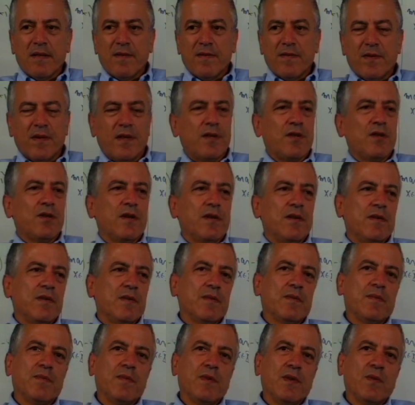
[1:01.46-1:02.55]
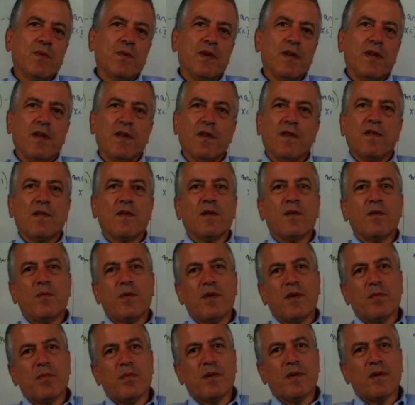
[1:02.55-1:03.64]
differentiate between
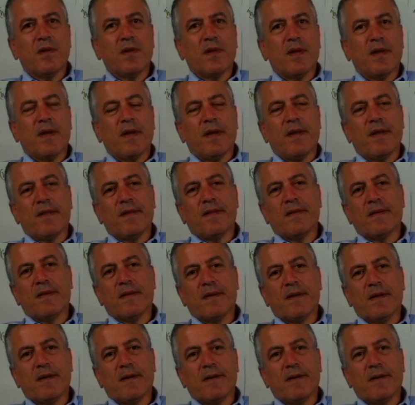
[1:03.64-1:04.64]
innocent people and